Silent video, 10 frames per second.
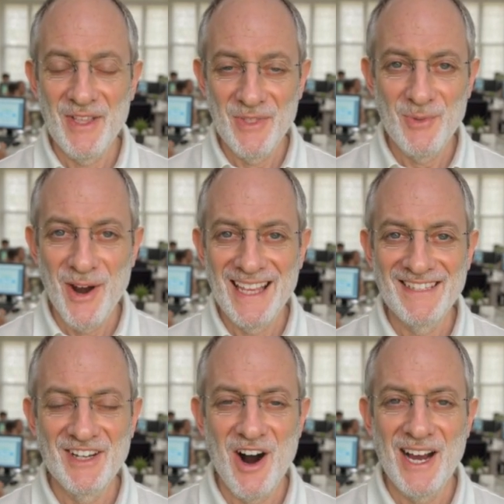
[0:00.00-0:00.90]

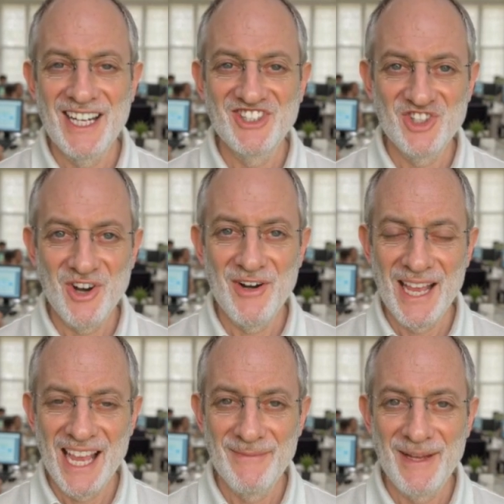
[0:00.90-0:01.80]
Threats are external
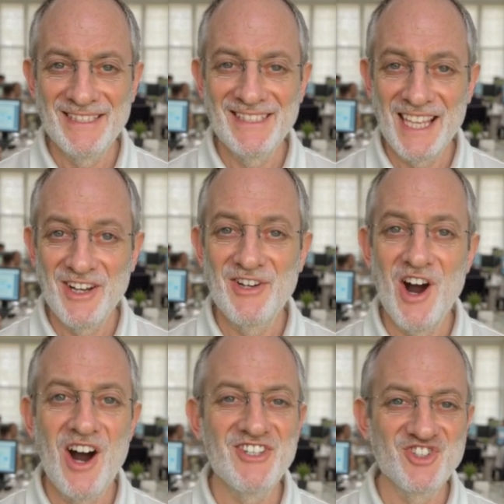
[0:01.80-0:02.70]
elements that could
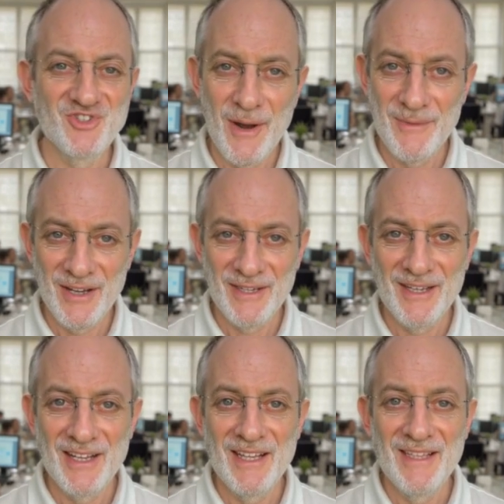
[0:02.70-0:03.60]
cause trouble.
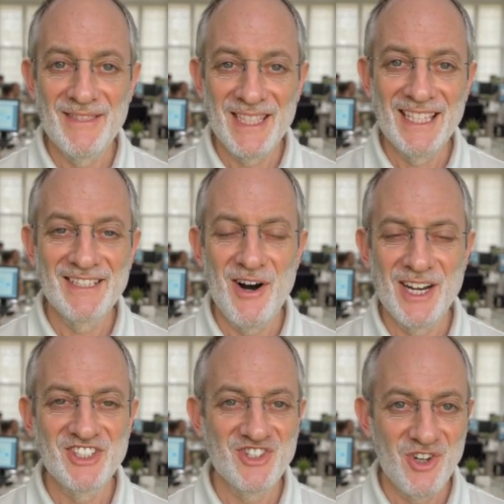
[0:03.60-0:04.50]
These are
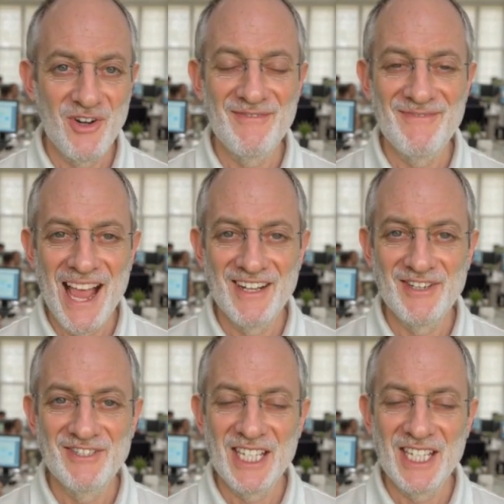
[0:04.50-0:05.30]
external factors